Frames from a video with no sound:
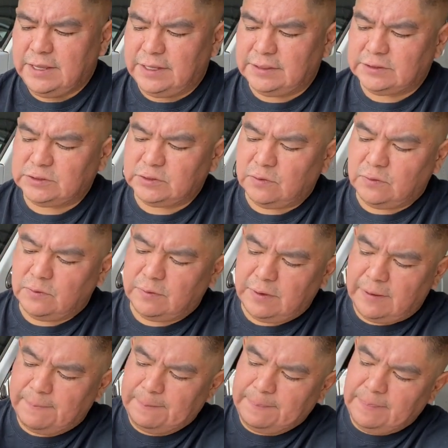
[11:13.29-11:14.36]
And so
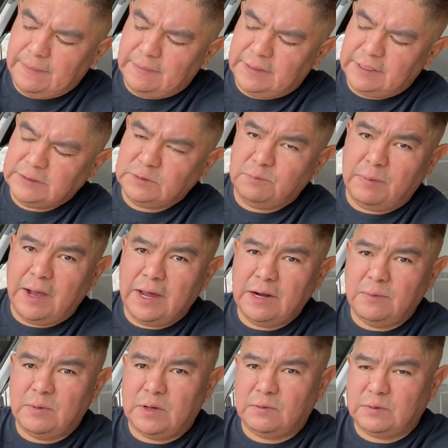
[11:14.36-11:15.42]
this
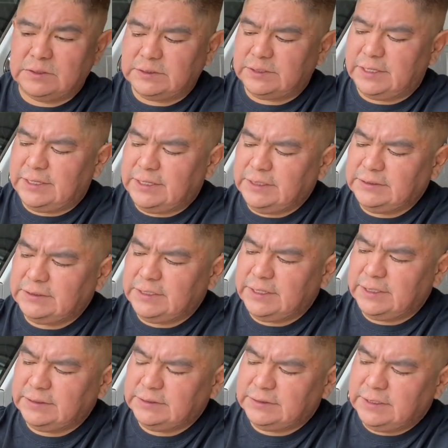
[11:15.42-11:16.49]
bottom one was the
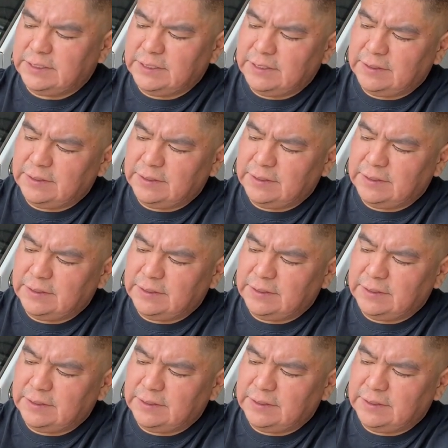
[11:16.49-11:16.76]
easiest,